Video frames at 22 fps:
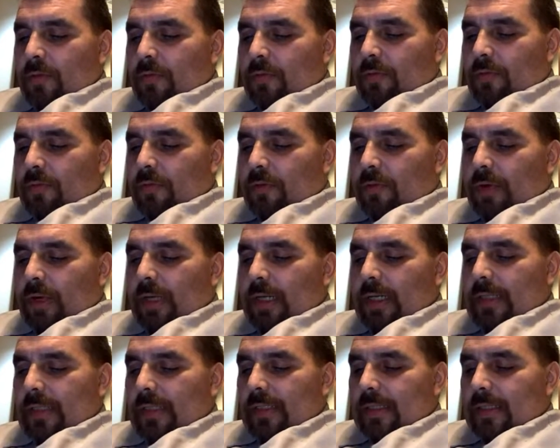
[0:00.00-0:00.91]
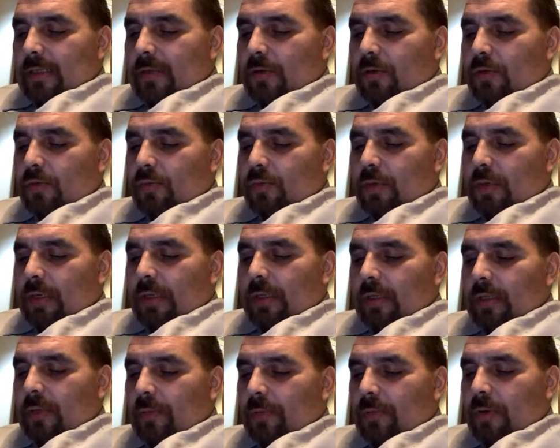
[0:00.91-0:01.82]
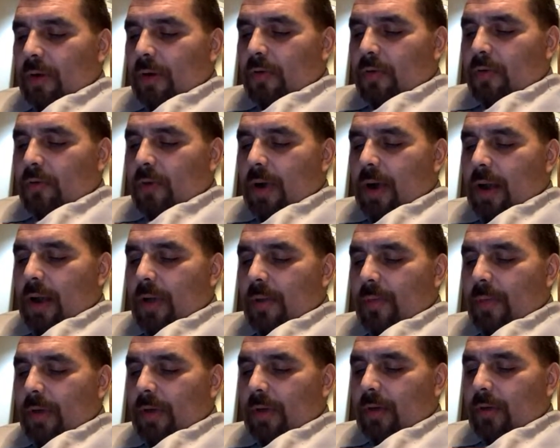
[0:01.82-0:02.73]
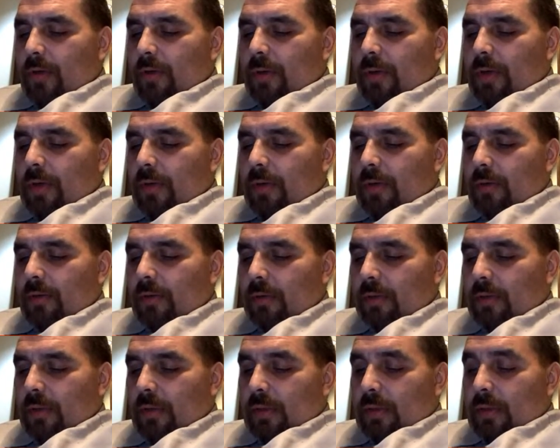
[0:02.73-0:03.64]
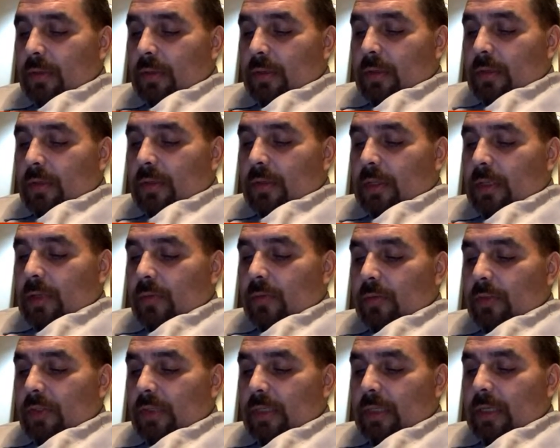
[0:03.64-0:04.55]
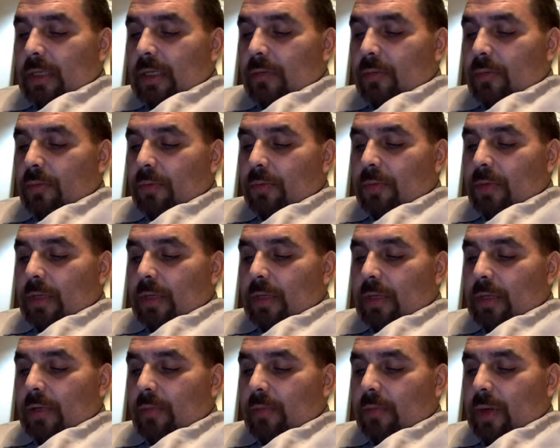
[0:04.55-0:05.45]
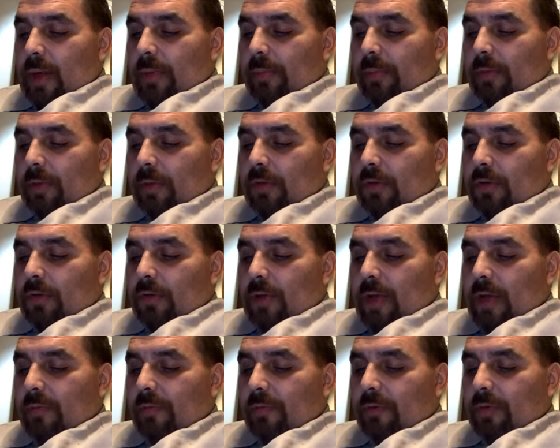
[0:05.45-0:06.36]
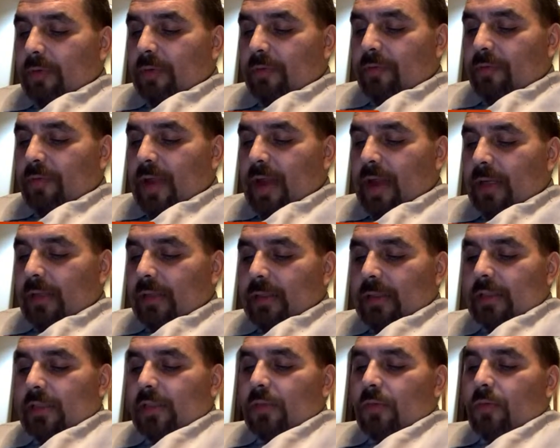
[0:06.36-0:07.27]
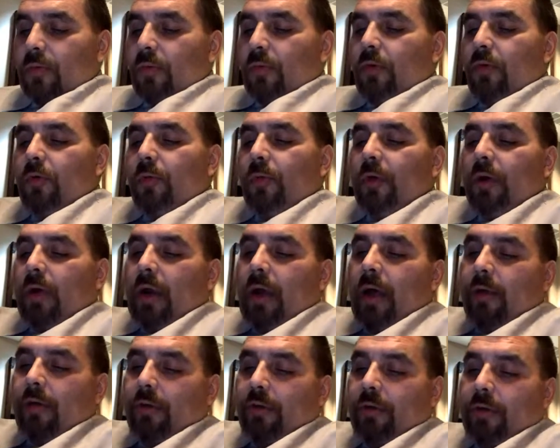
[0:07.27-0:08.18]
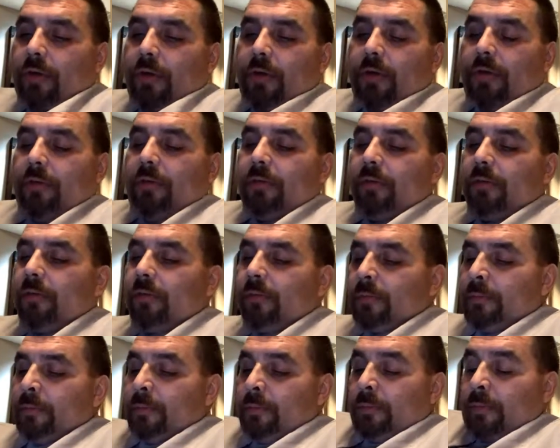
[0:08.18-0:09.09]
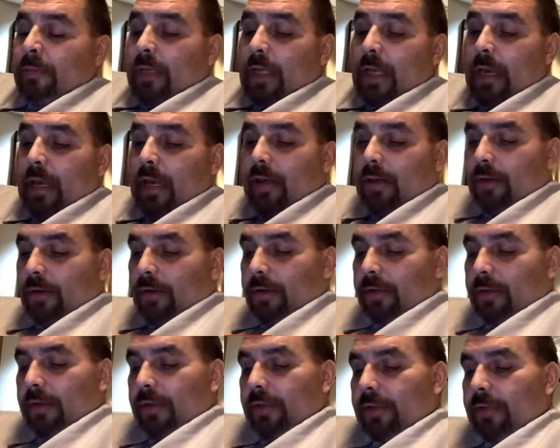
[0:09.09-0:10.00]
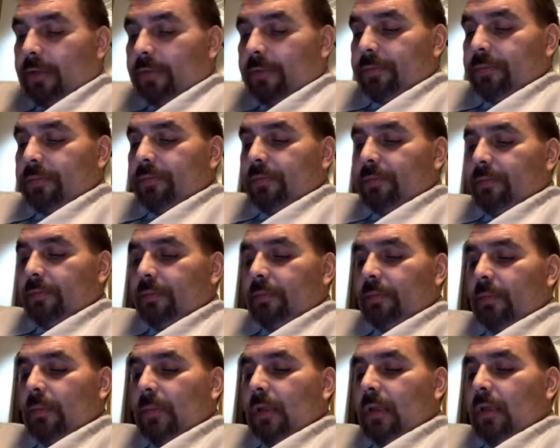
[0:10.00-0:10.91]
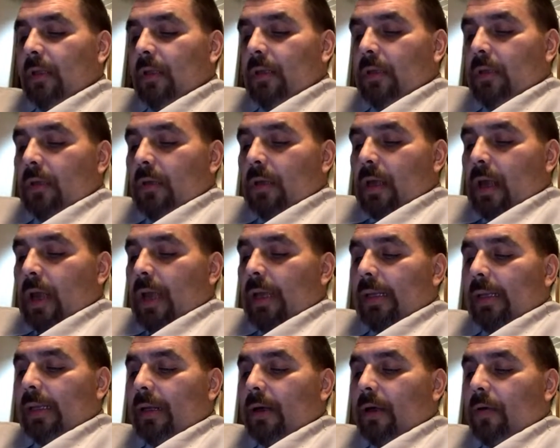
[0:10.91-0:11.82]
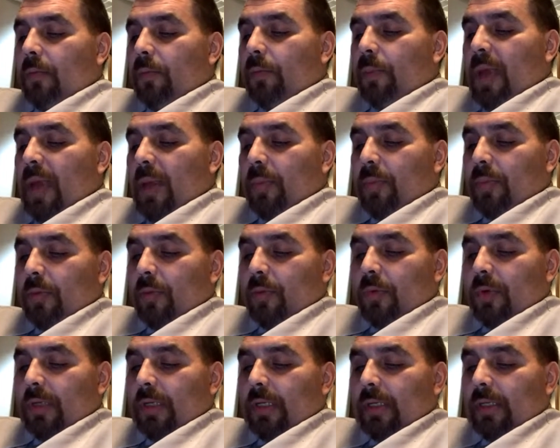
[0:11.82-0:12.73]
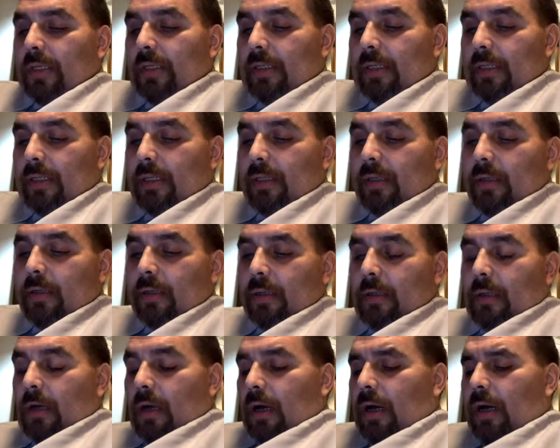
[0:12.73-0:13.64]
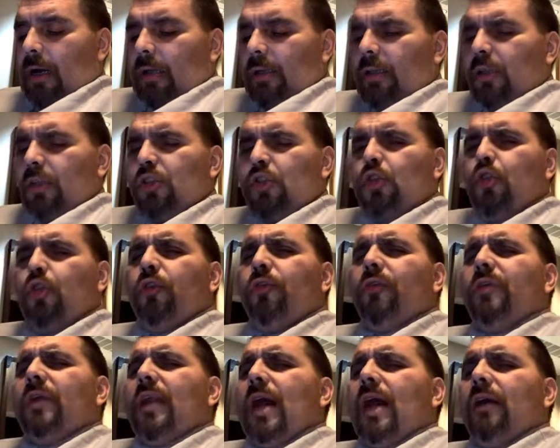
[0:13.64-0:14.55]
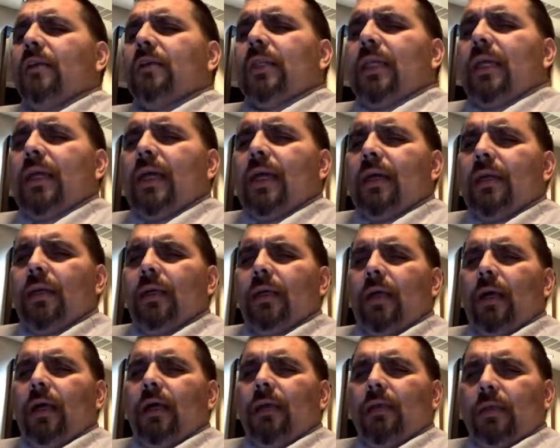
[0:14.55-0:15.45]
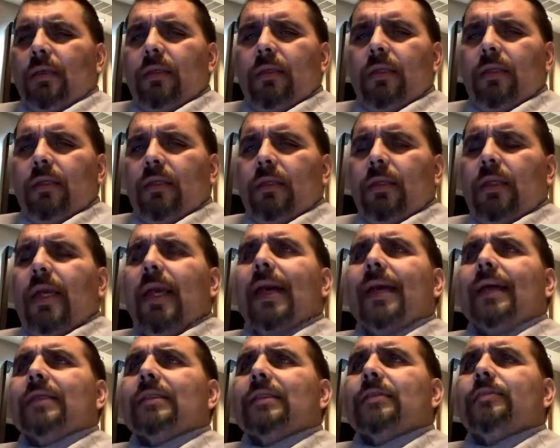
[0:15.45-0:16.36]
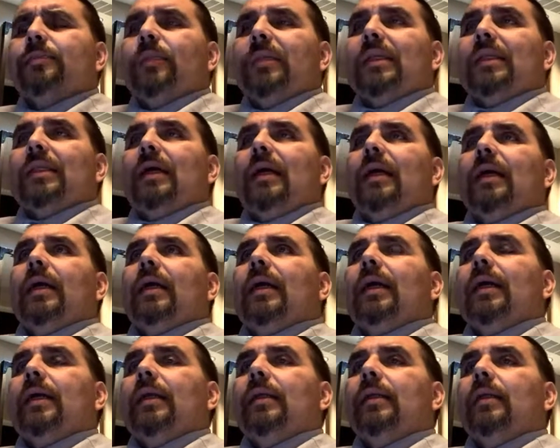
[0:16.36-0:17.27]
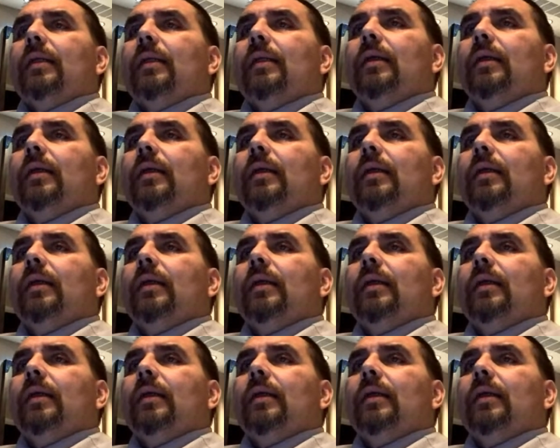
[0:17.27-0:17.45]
480 said, "Who running the program?" LOL. Timo said he raped the dude after the fact is the rumor. I don't know. Yeah, I don't know either. Ain't it on paper what he did? The juvenile thing, yes, but again,